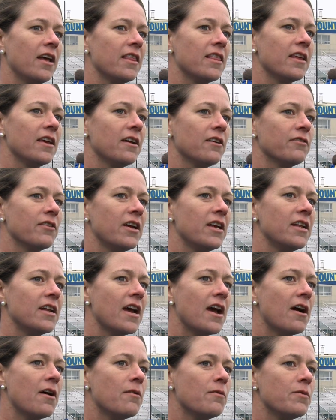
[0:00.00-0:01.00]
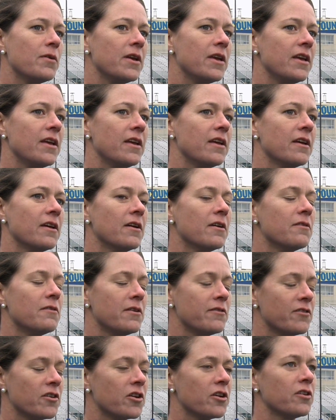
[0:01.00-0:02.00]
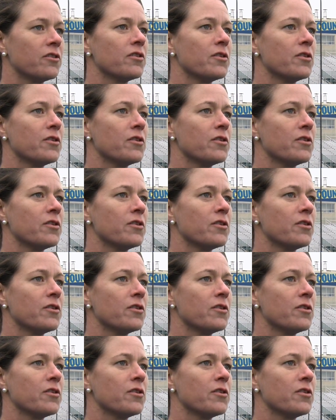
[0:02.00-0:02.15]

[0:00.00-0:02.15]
I think right now we, we have a good